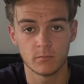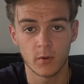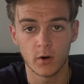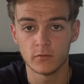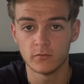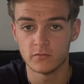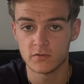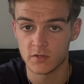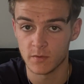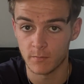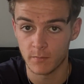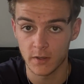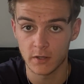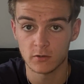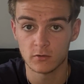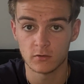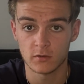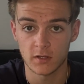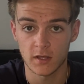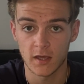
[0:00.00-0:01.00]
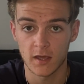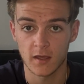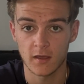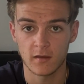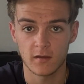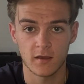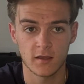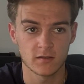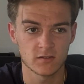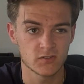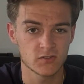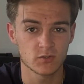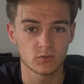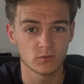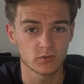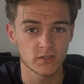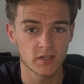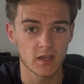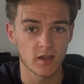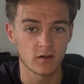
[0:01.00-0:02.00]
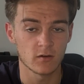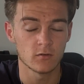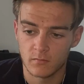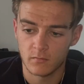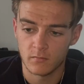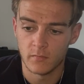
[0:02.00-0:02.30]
bothered to build yet and sort out,